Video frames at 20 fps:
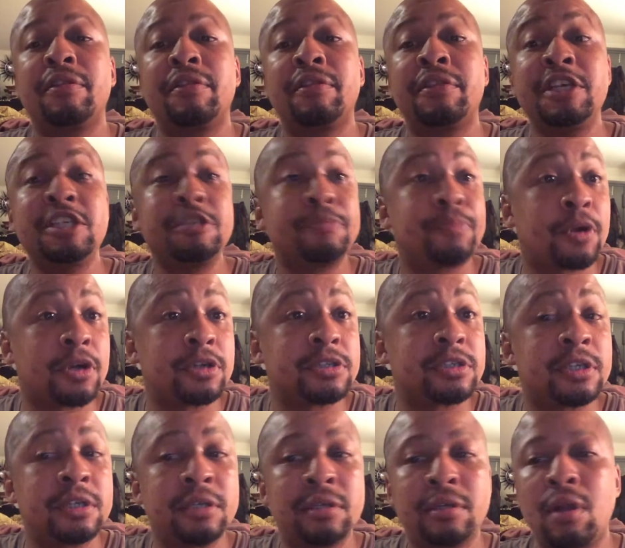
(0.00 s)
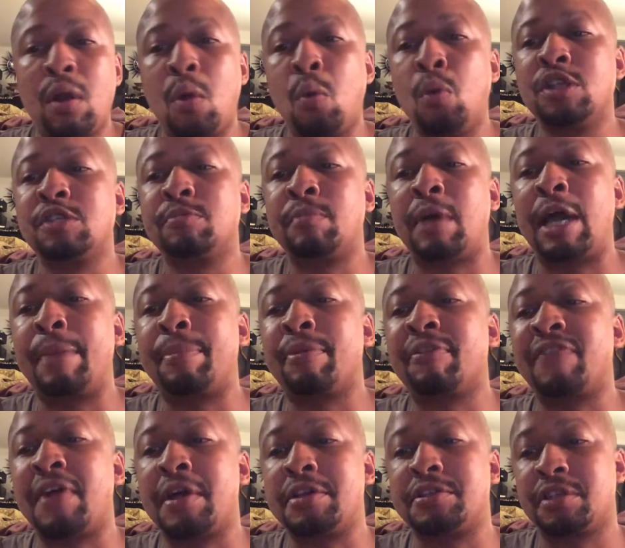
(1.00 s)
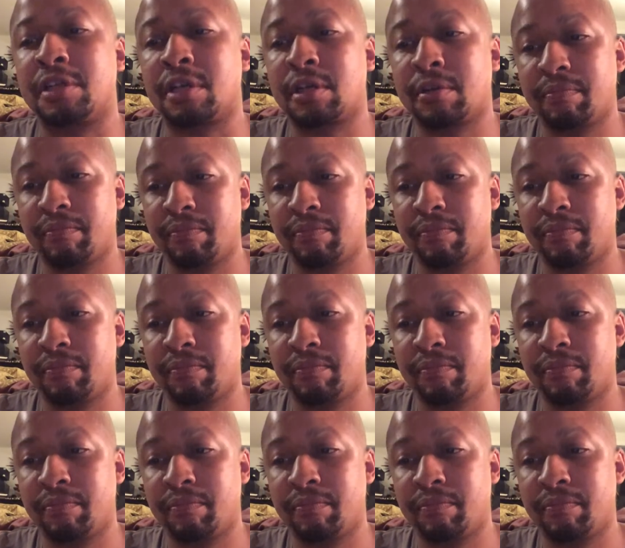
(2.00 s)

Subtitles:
this person was my professor.